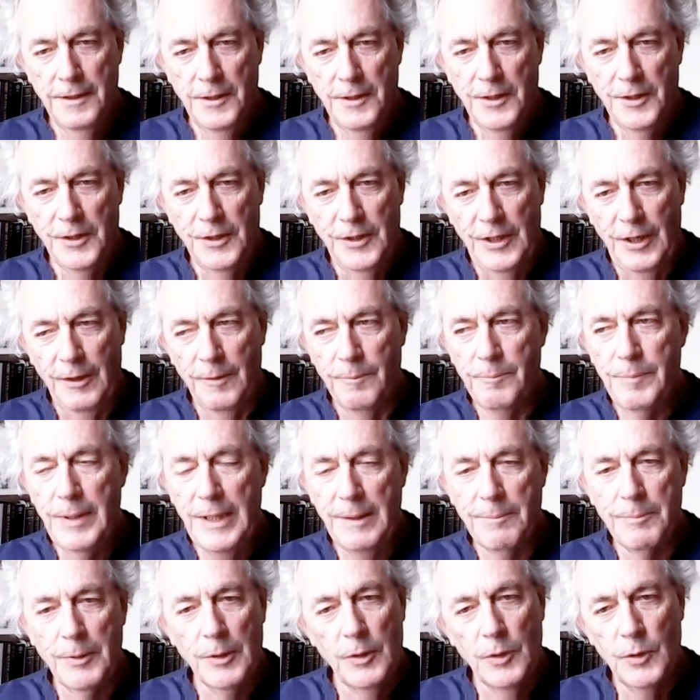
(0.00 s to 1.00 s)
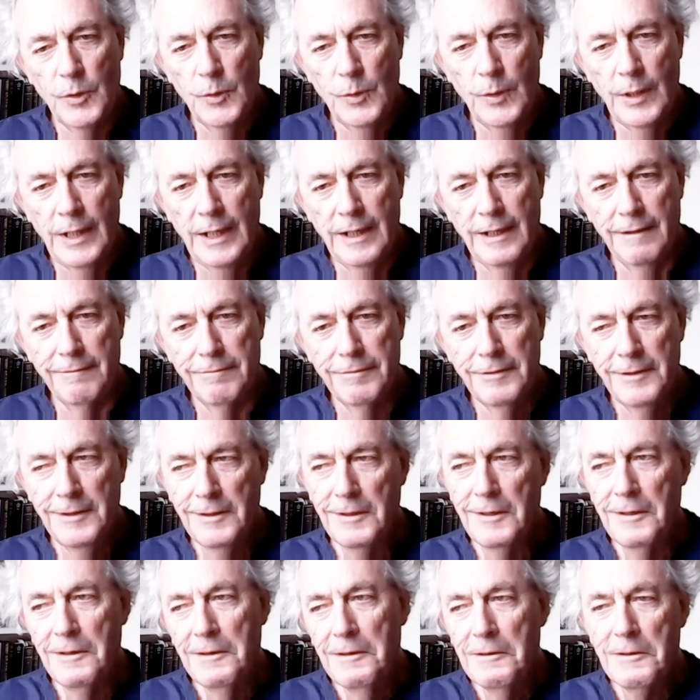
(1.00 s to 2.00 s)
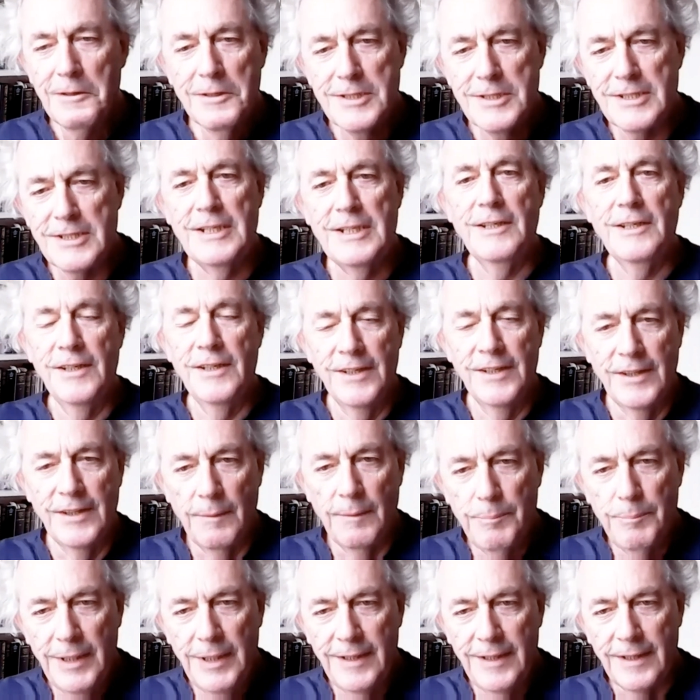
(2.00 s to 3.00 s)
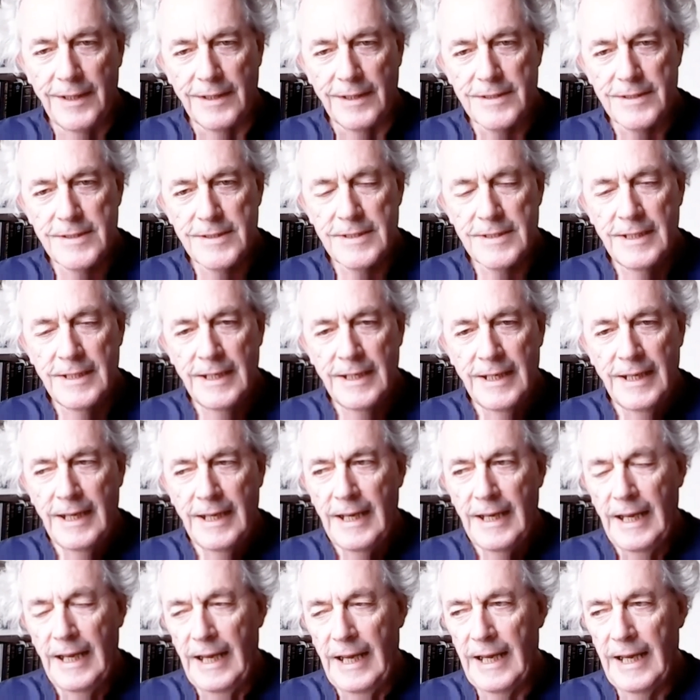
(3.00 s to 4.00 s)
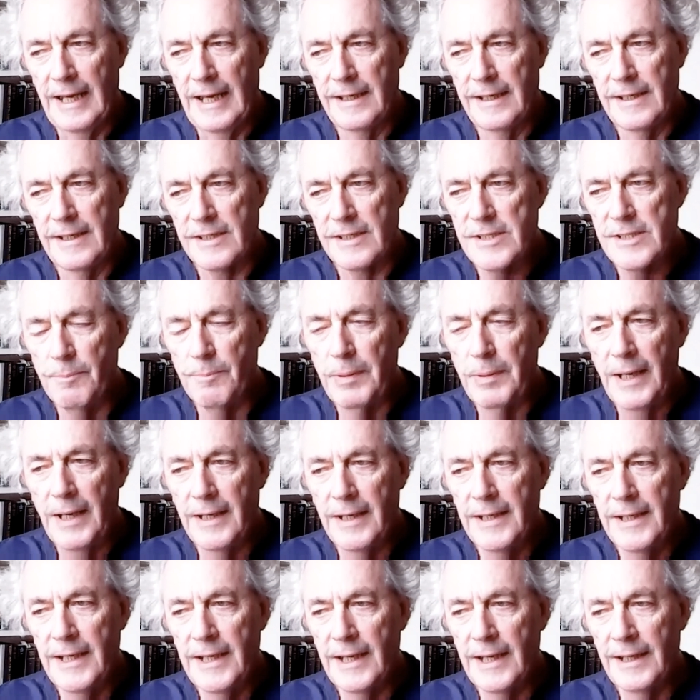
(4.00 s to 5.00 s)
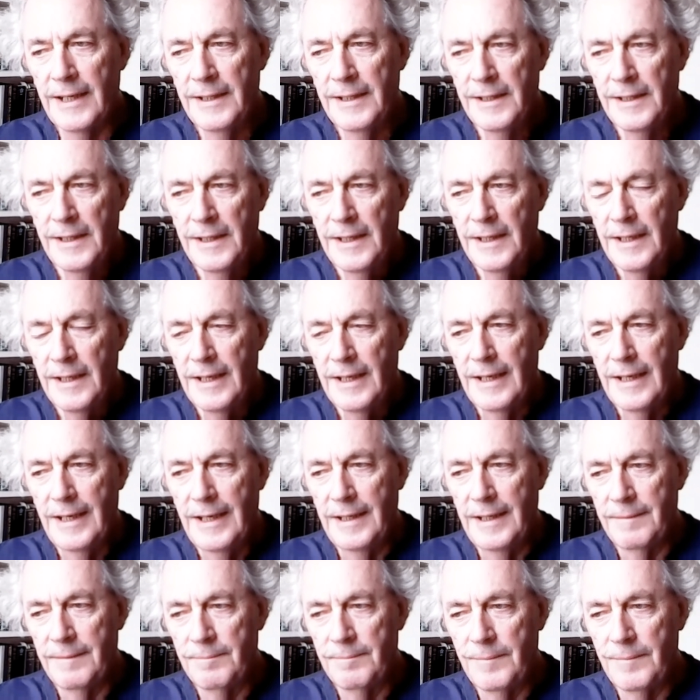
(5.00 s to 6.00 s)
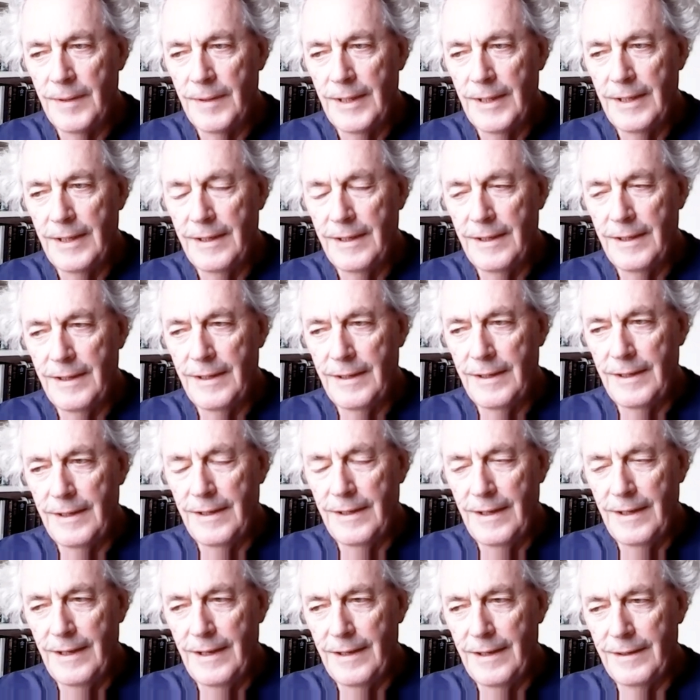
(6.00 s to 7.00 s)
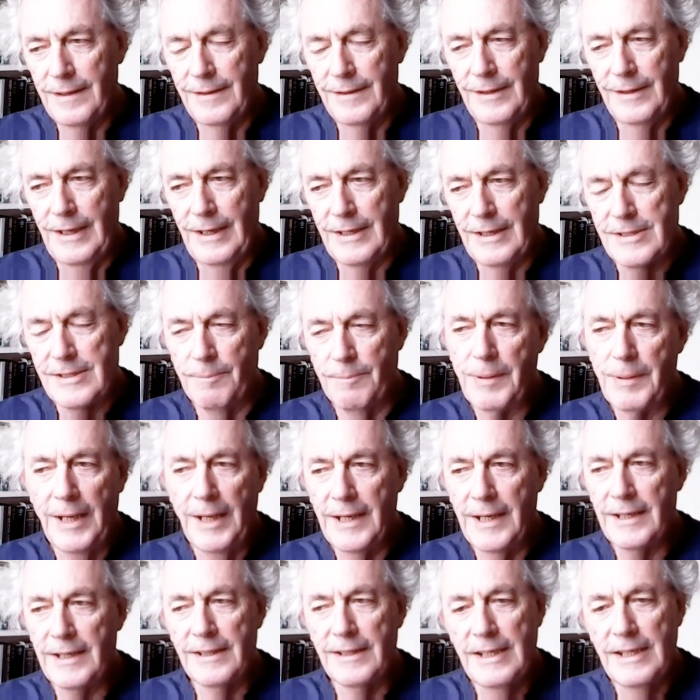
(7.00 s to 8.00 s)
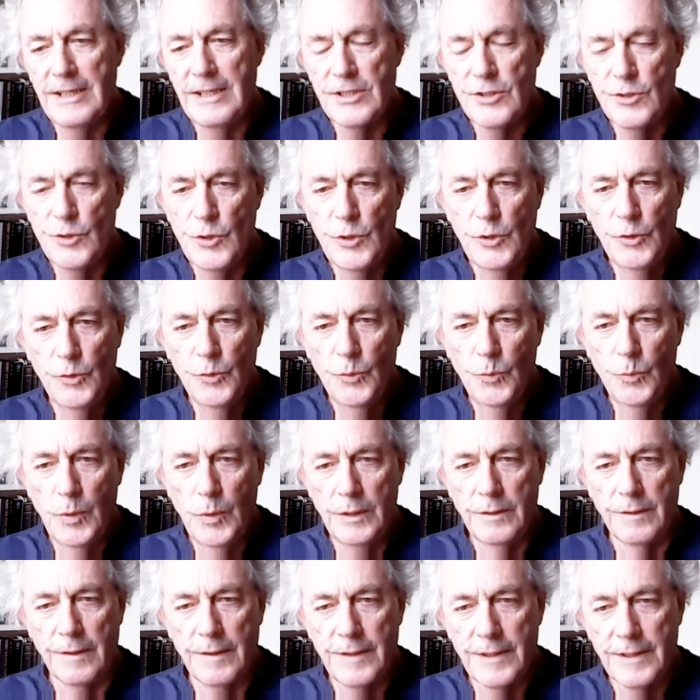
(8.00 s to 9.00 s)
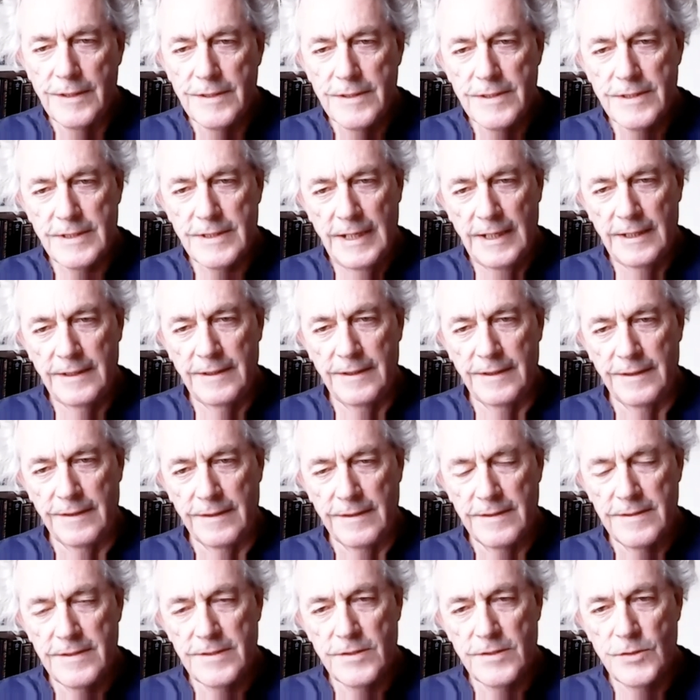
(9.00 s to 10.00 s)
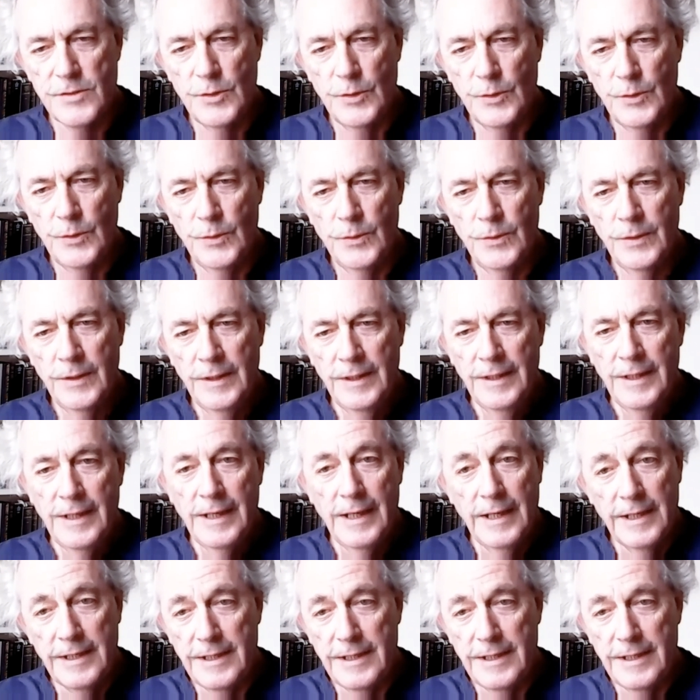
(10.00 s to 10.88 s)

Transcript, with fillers: you know, people who have sinned in the past, and it's applying. Um, it's applying these new woke standards to a